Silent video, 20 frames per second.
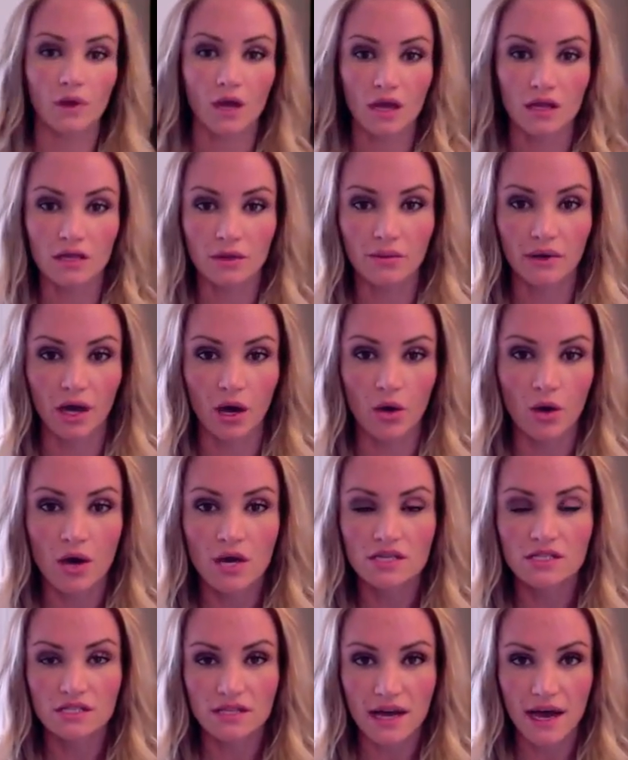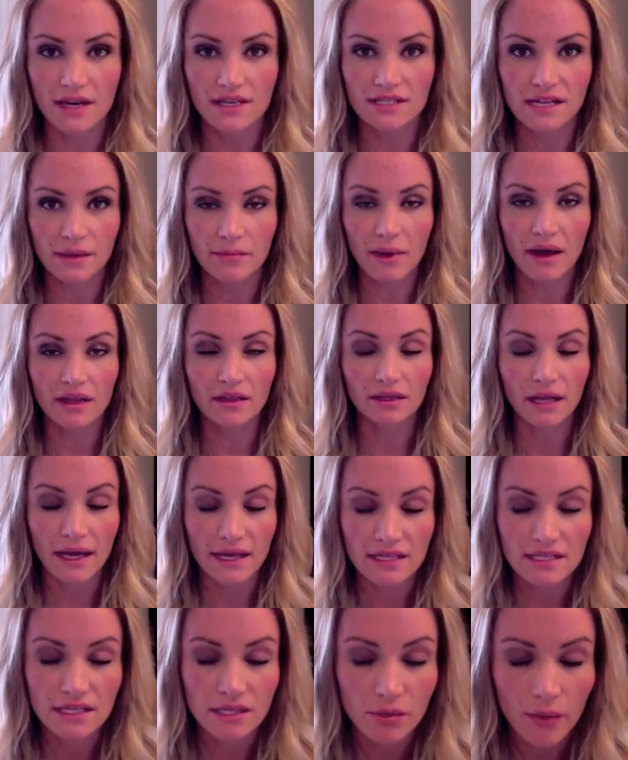And there we go. So that is like my
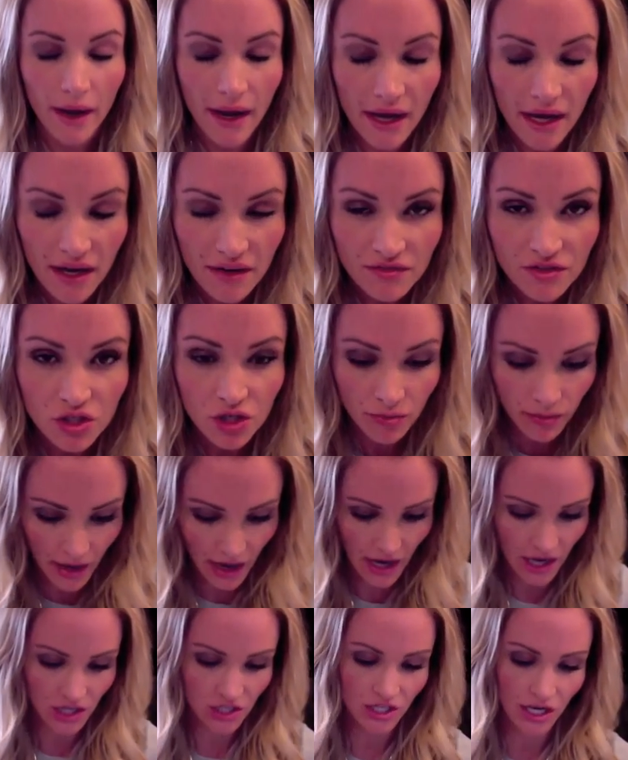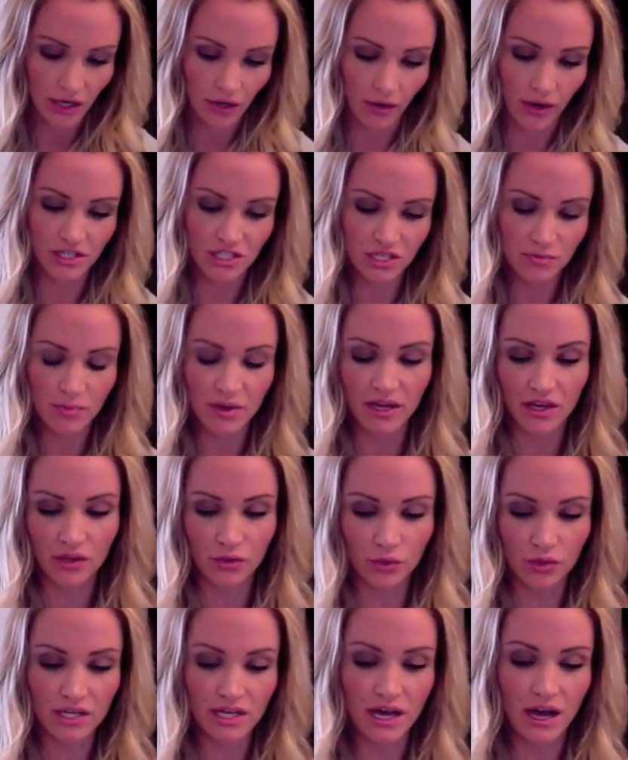lazy way of doing my eyeshadow. I just pick
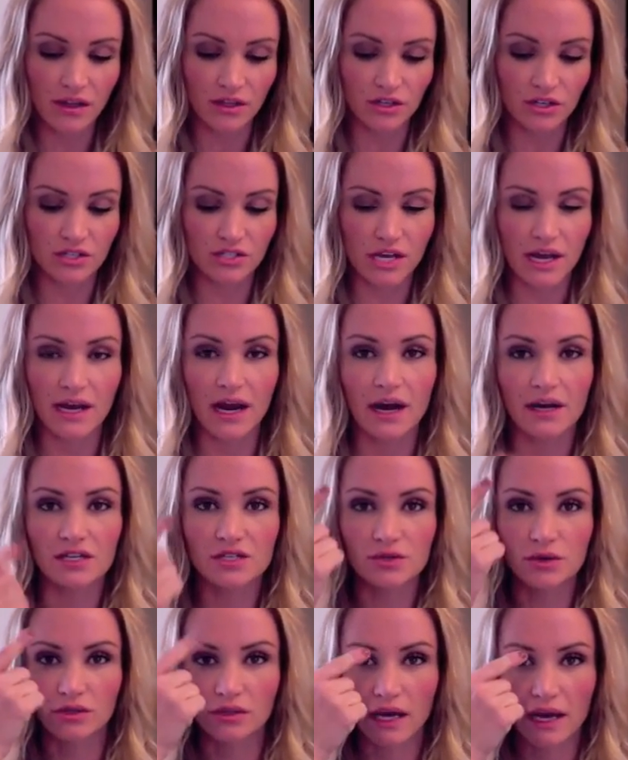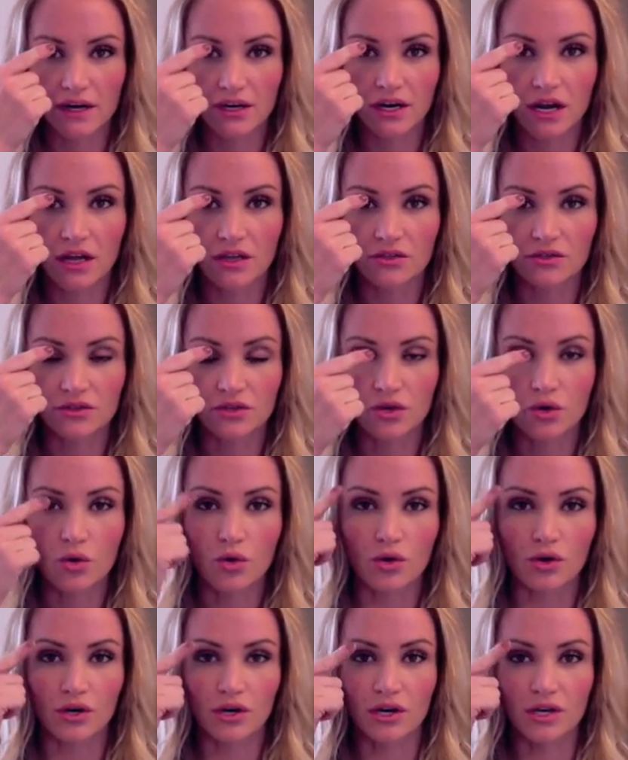3 colors. I kind of do a lighter color in the
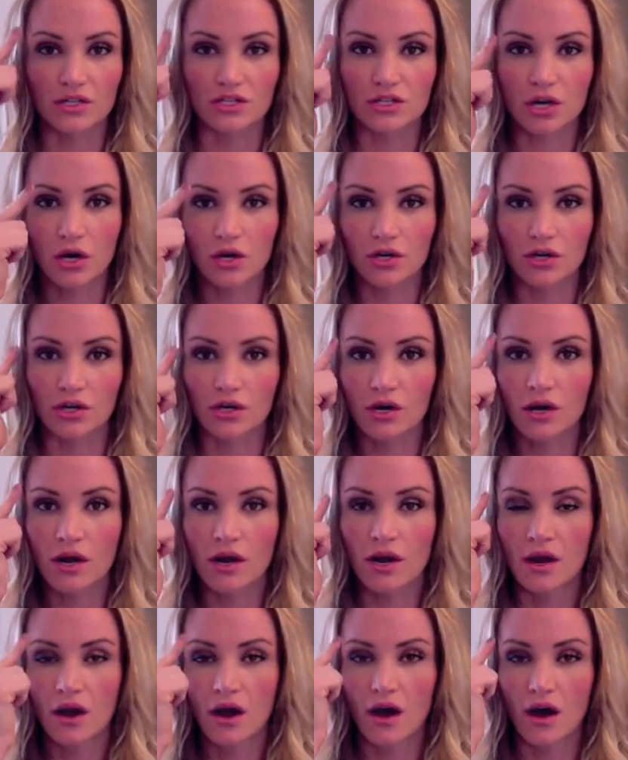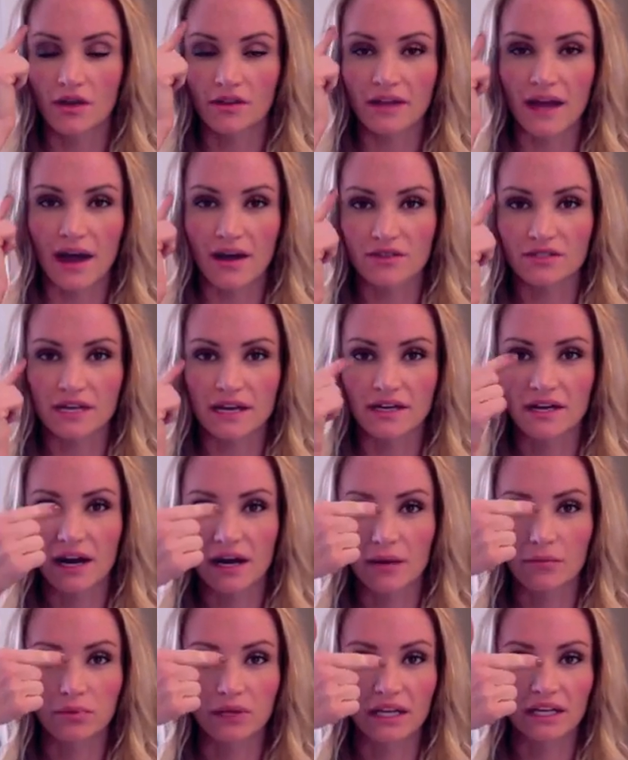corner, a darker on the outside,
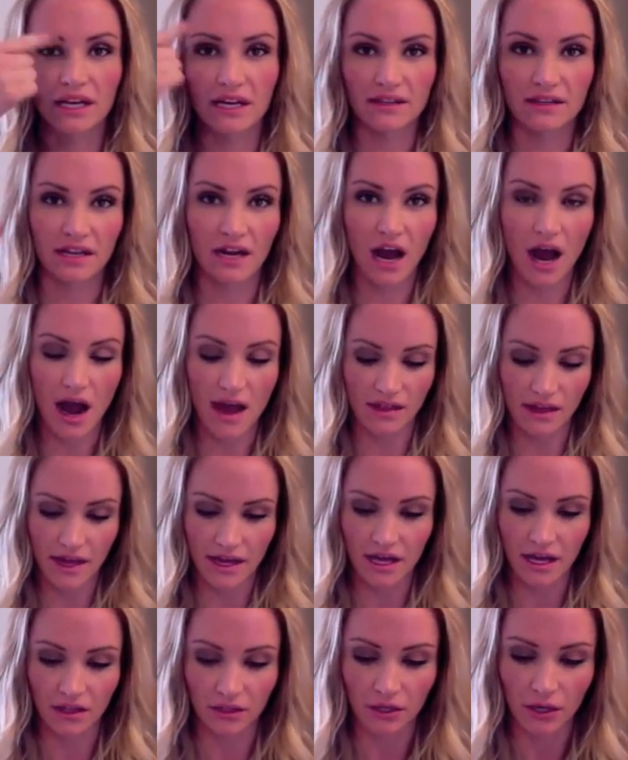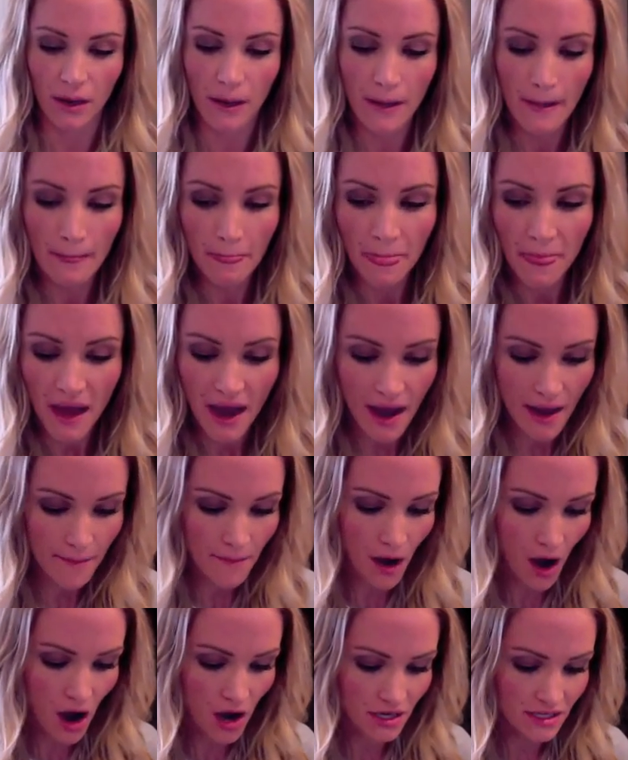kind of blend it, and then a highlight color.
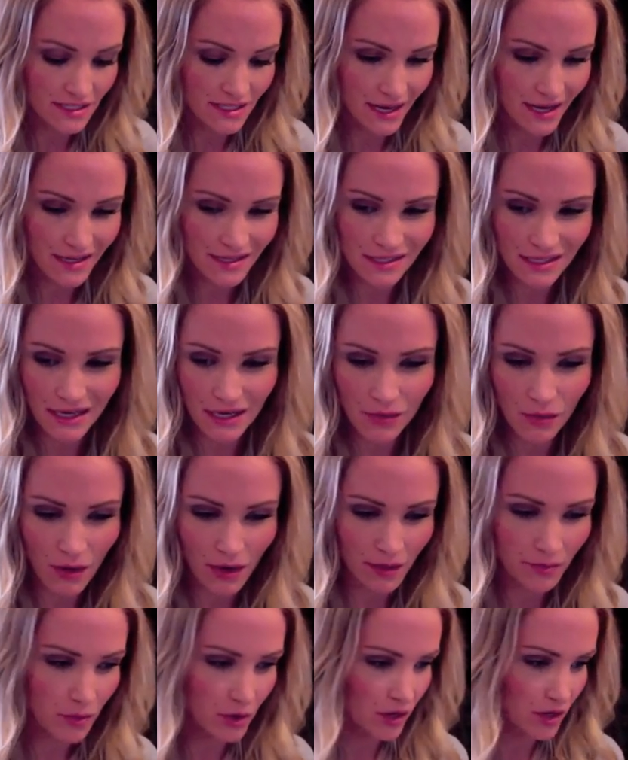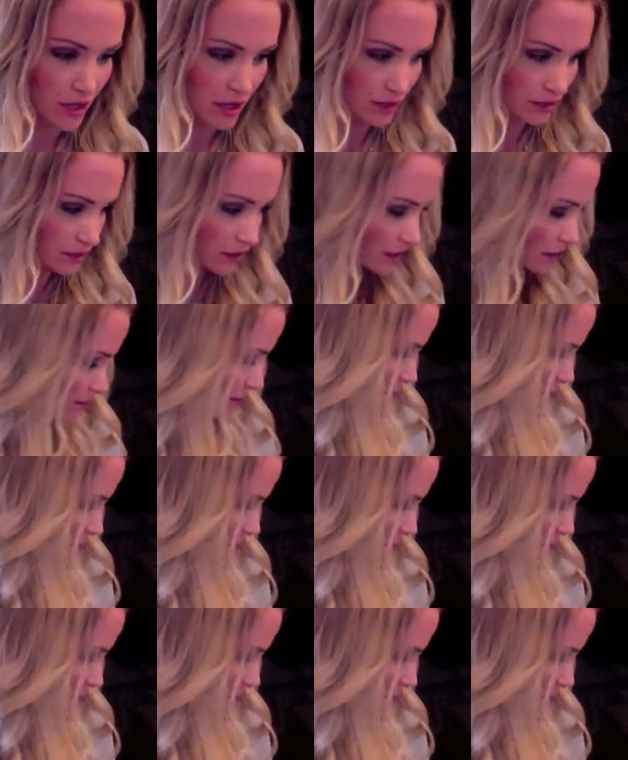On days that I want to put a little